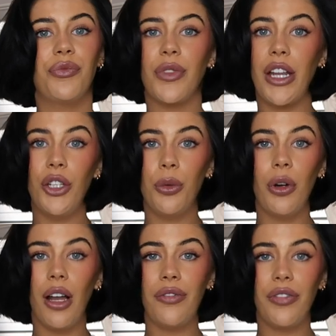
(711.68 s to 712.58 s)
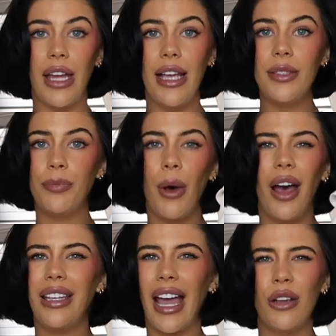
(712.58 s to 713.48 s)
then you will love this.
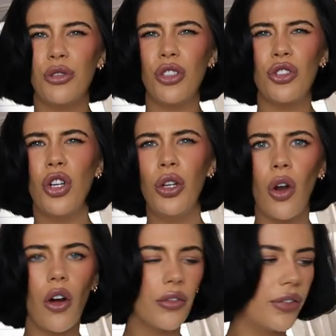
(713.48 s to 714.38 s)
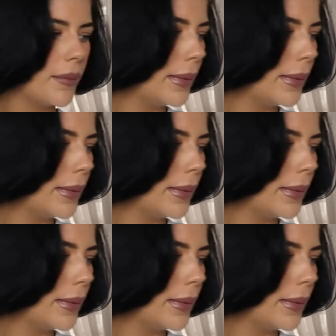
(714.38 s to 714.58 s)
But yeah, it's just too long for